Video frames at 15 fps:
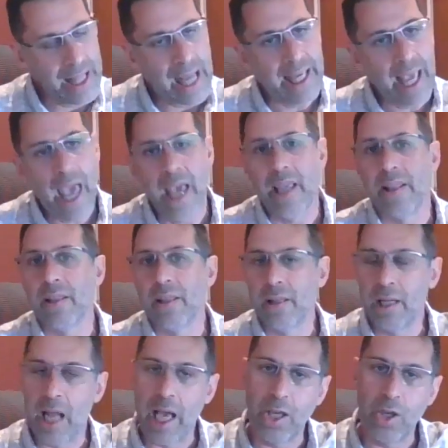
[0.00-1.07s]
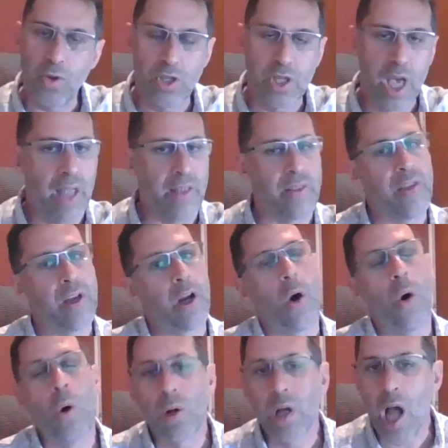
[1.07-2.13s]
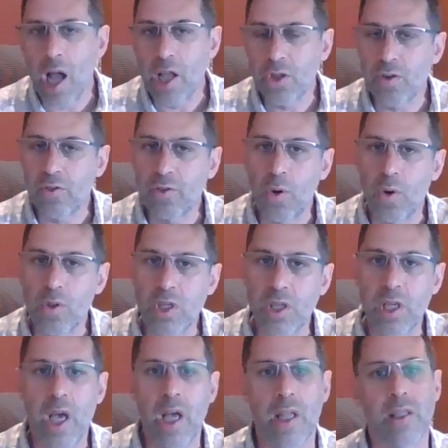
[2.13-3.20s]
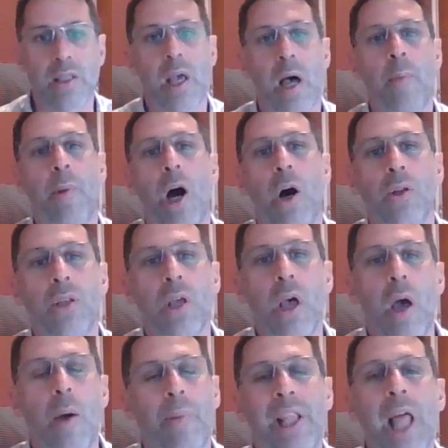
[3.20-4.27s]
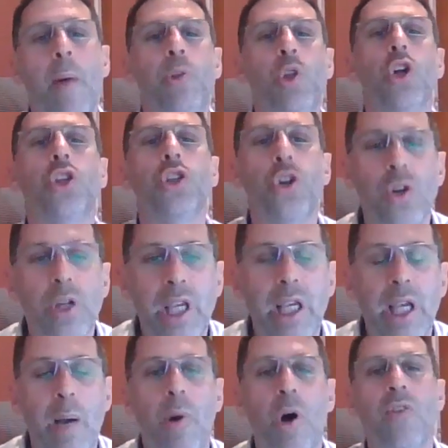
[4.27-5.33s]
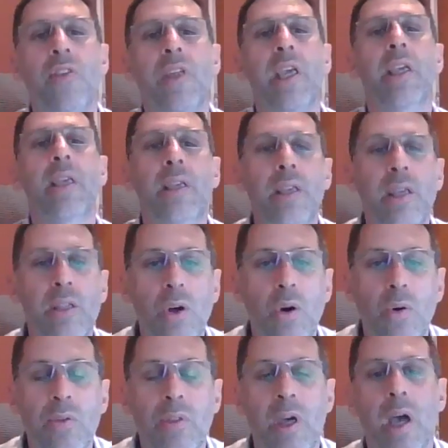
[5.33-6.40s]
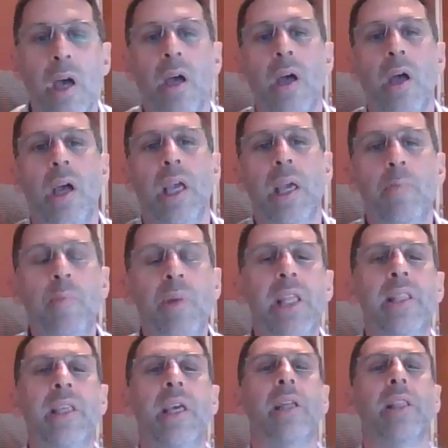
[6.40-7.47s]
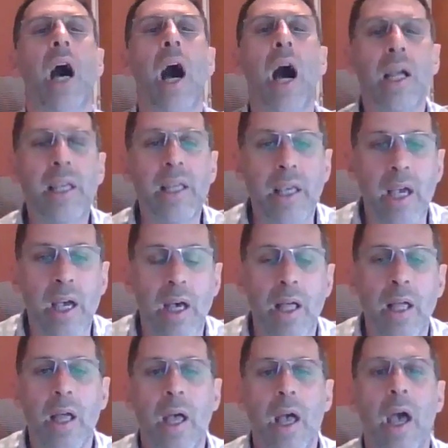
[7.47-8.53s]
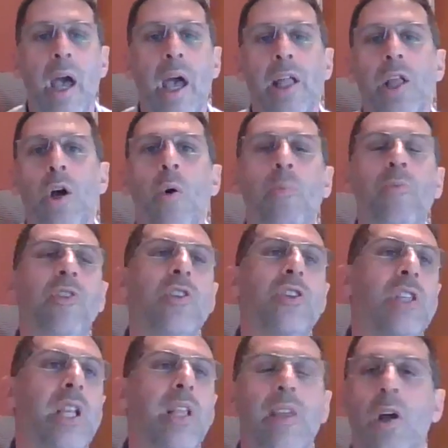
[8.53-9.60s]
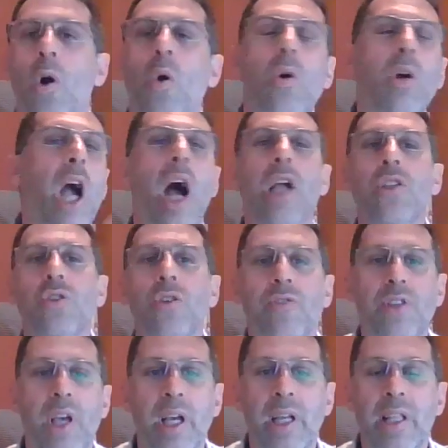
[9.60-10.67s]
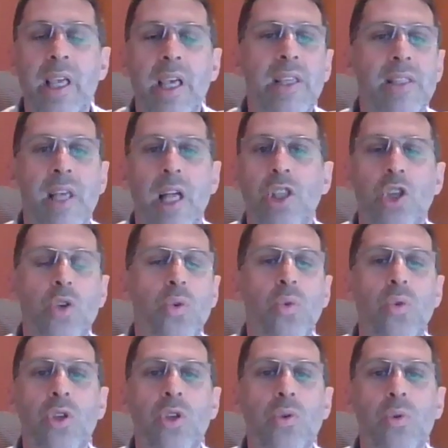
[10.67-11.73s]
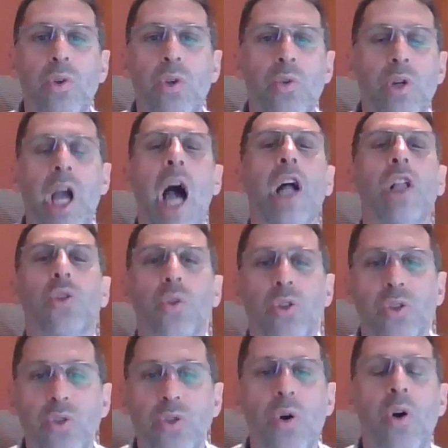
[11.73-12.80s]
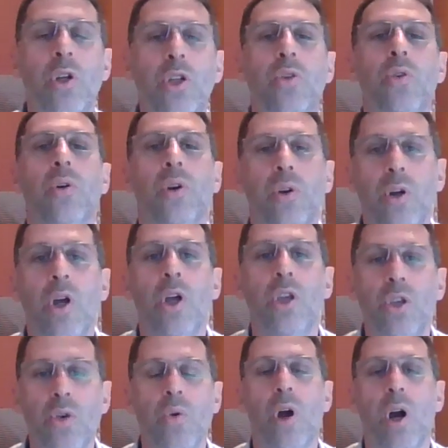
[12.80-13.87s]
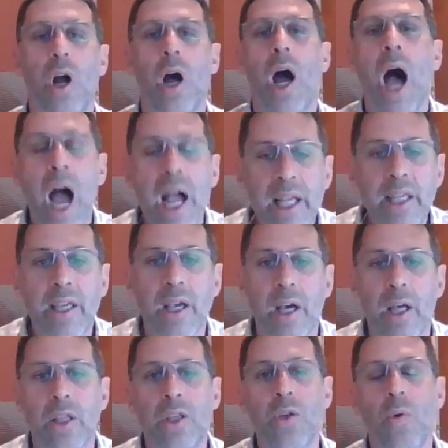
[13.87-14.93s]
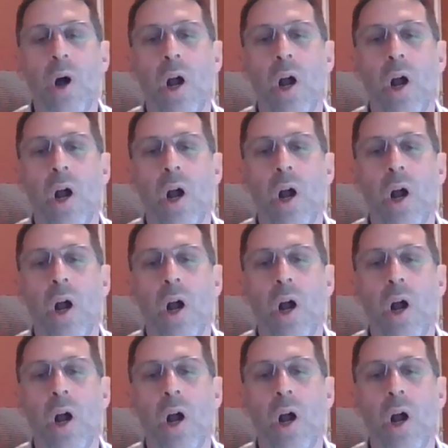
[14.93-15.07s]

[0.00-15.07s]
again, like you said, there are all kinds of concerns about, but I'm not talking about the immediate anger. And obviously, there are all kinds of techniques that you can't control your anger,